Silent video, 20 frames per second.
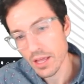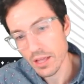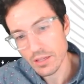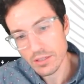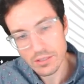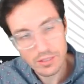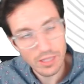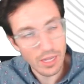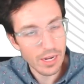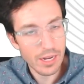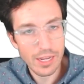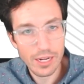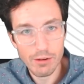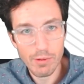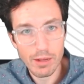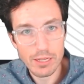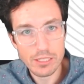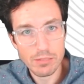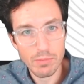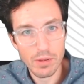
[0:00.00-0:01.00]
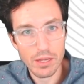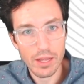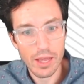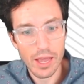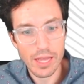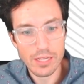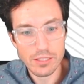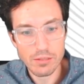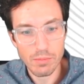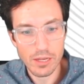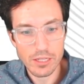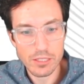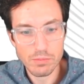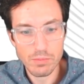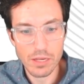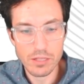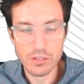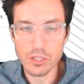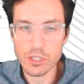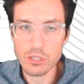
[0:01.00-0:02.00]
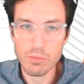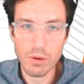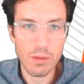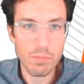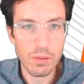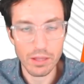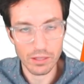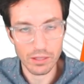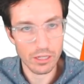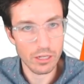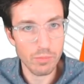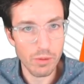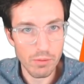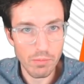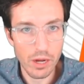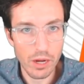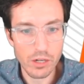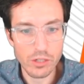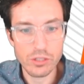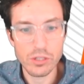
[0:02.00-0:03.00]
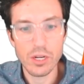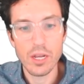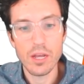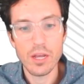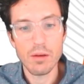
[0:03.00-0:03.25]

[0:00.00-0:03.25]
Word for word: Sending an SMS message might be a little bit much,